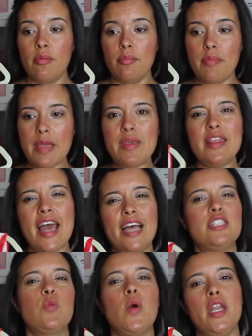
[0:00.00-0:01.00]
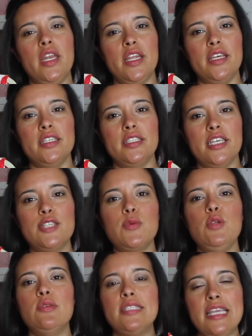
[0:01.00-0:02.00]
Maybe that's what it is when
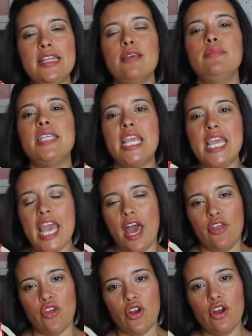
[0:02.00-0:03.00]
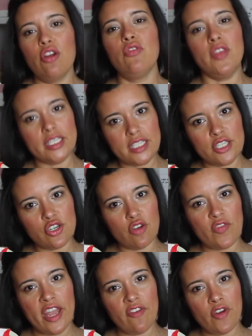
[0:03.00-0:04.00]
you see them together, this is your
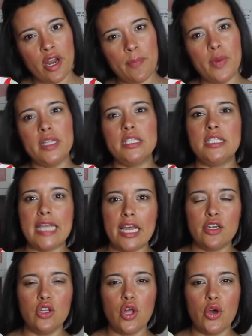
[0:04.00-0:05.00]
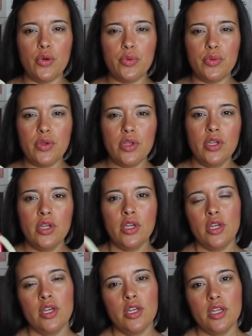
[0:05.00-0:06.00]
favorite, but standalone,
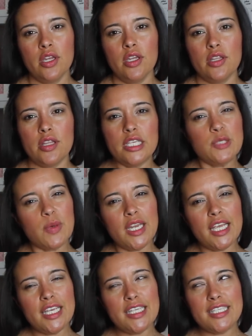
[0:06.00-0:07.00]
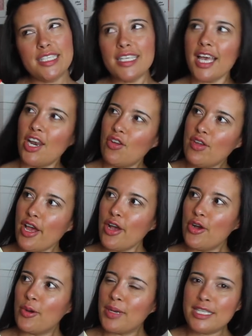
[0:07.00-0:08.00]
this one is? I don't
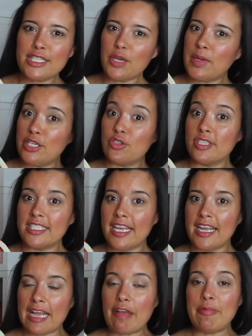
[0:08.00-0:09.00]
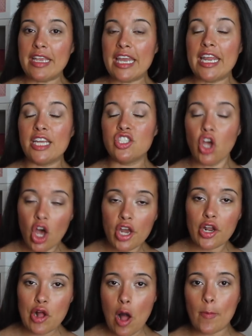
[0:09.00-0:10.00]
know. It's so interesting. I've been getting a
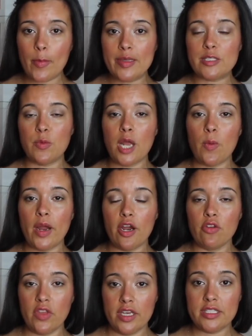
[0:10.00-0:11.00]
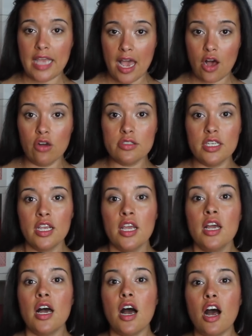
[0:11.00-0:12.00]
ton of compliments when I wear this out,
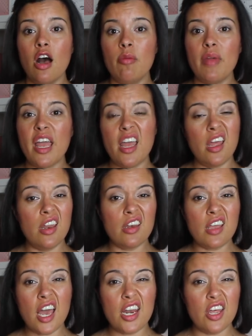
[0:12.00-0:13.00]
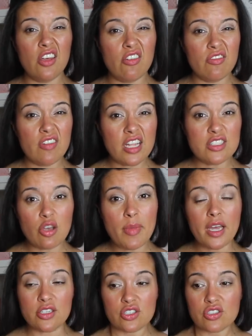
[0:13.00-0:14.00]
and kind of not so
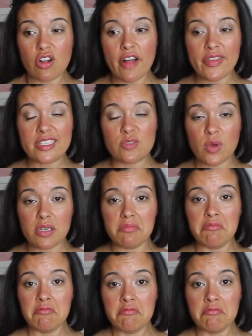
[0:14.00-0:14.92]
much on this one.